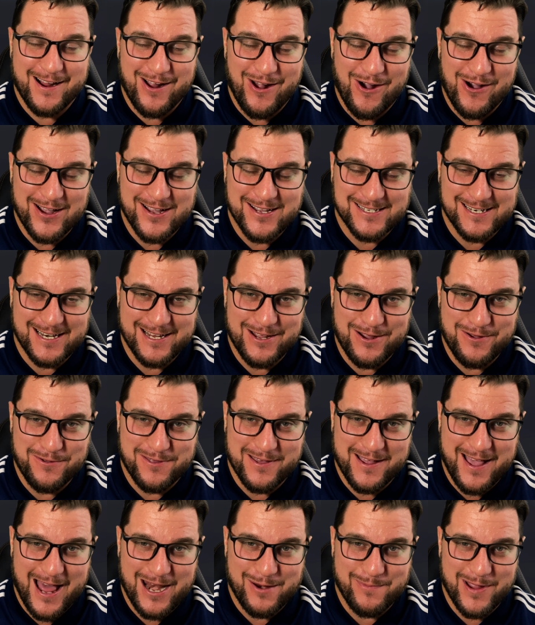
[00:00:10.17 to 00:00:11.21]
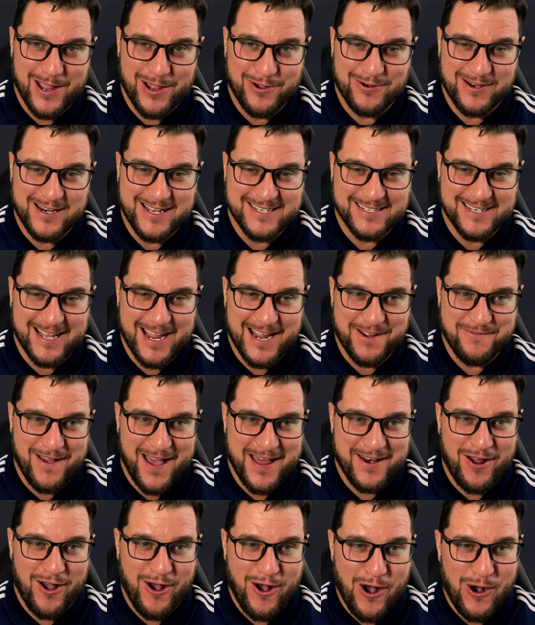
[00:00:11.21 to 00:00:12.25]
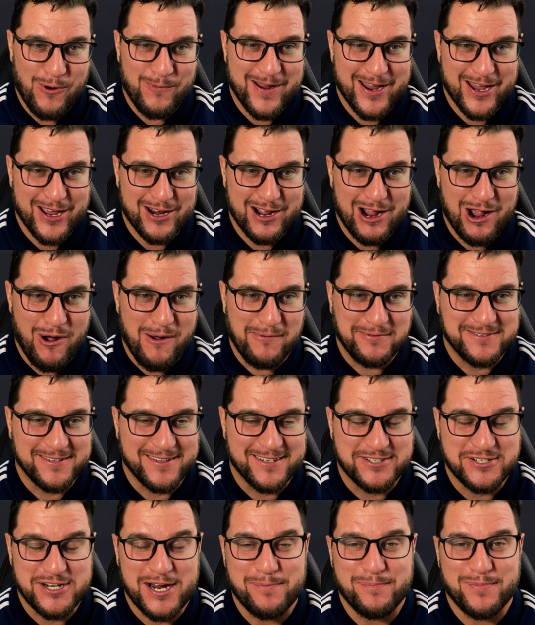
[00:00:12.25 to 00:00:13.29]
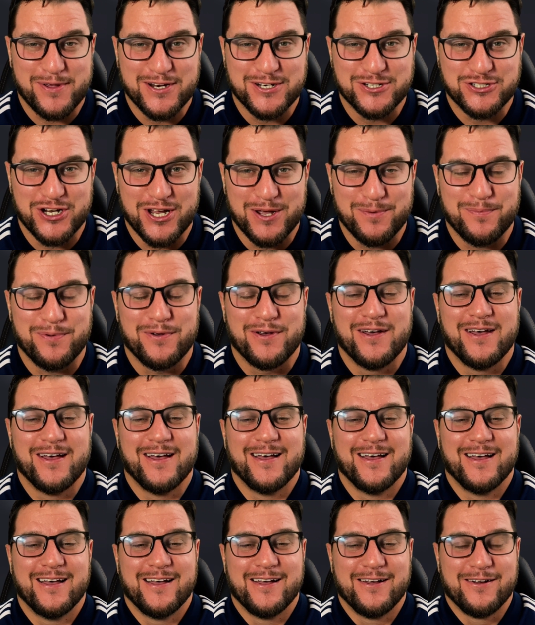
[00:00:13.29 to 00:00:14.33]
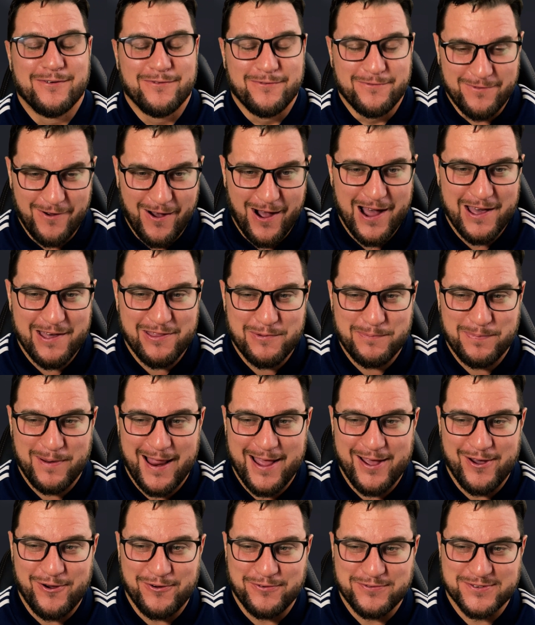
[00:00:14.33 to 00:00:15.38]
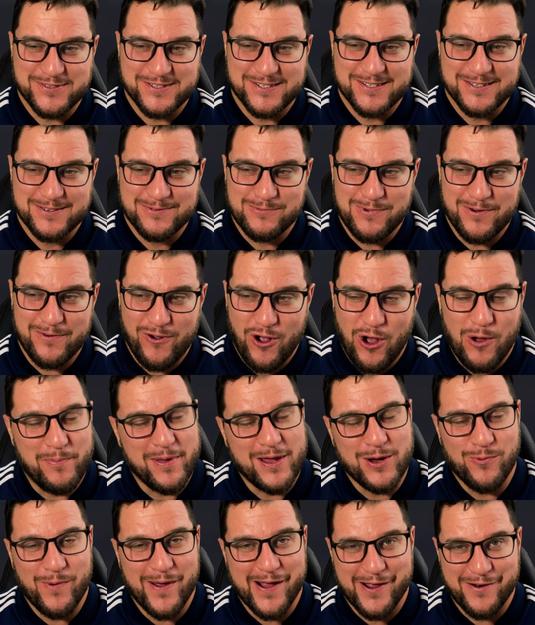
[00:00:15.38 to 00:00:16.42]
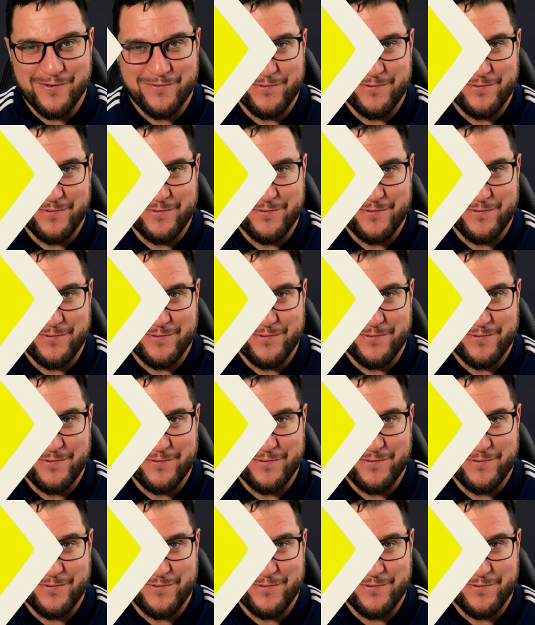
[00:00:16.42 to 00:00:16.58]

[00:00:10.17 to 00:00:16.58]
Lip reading: Guiseley Youth Academy only save. And are we going to go up to the championship via the playoffs? We've got to beat Wigan